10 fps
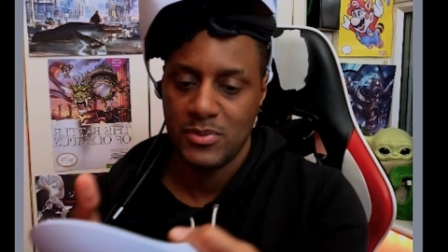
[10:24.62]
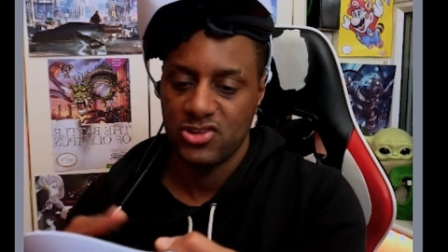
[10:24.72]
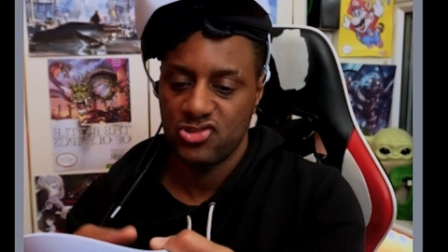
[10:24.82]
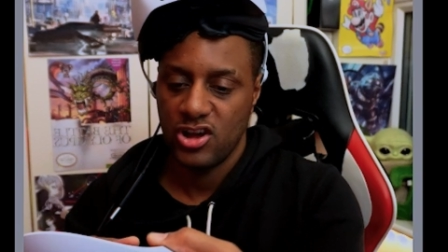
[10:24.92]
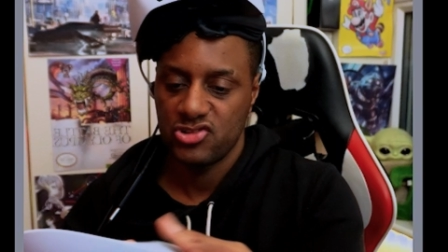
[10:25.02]

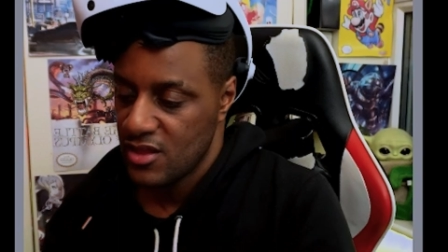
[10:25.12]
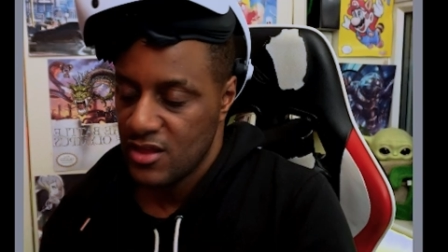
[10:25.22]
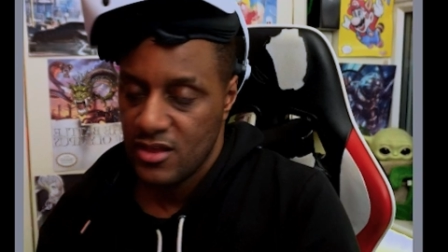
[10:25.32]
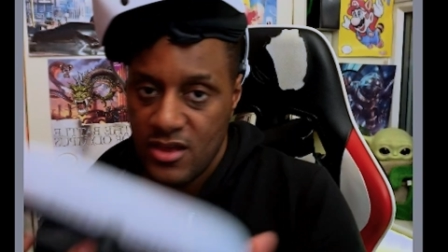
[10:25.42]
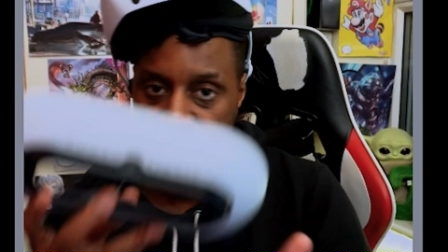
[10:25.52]
charged.
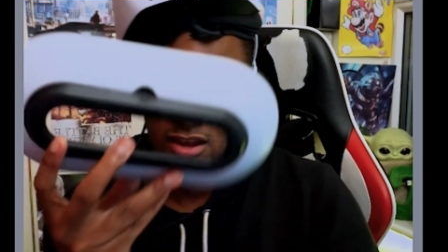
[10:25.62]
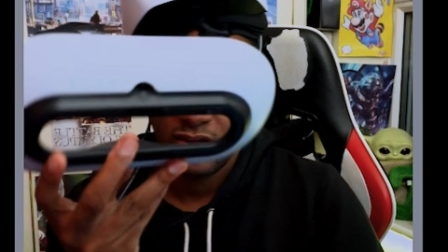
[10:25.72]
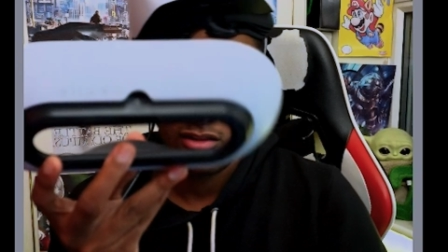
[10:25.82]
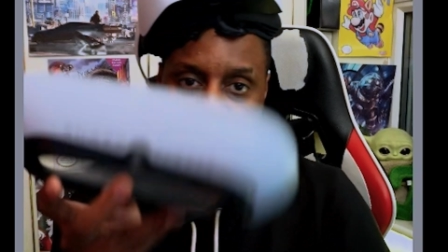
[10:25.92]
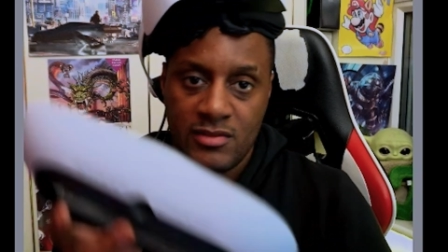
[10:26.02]
And
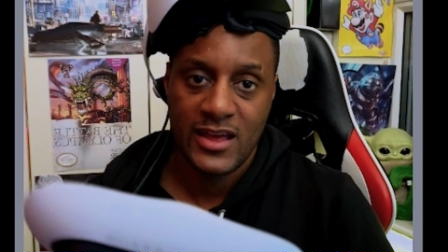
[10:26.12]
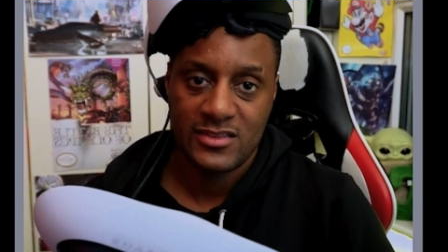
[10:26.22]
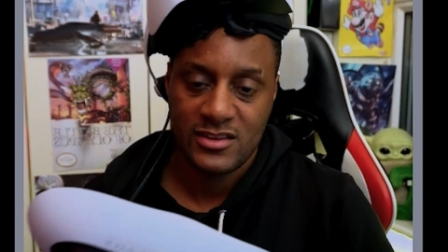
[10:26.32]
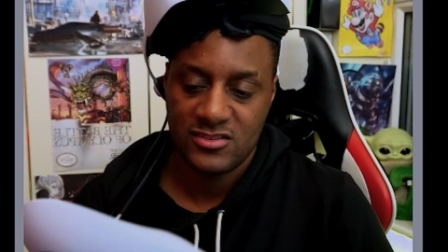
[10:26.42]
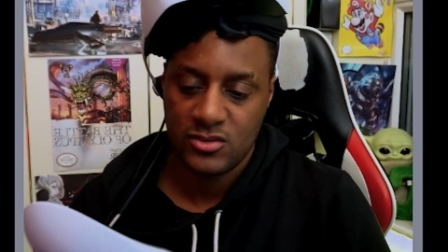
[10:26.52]
I'll link
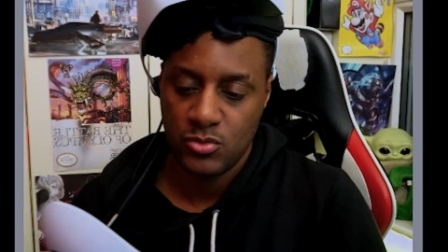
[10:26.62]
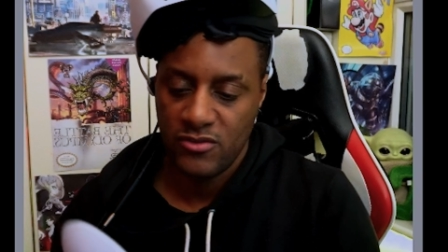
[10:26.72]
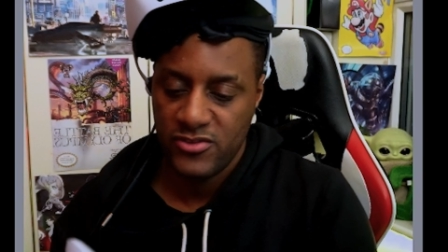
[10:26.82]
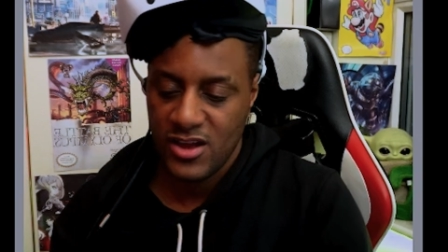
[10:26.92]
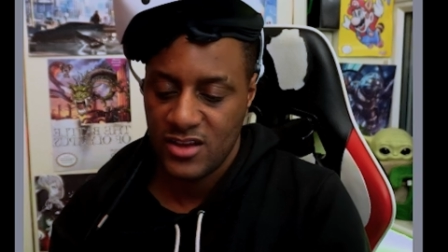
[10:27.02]
to this as well
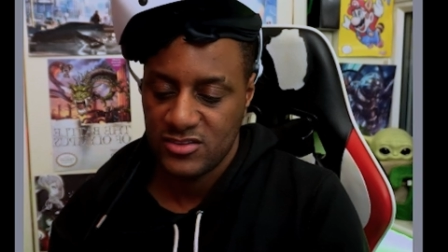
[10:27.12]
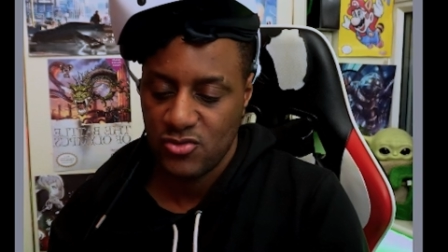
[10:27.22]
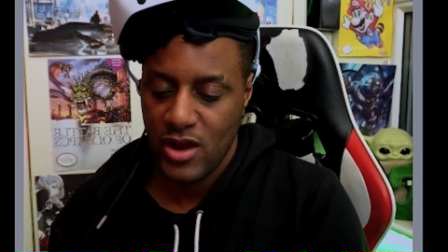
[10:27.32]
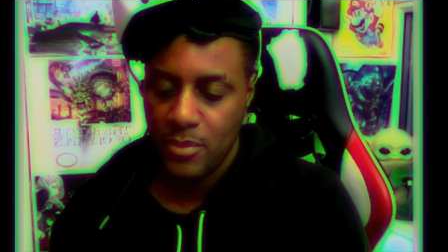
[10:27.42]
for you guys to grab.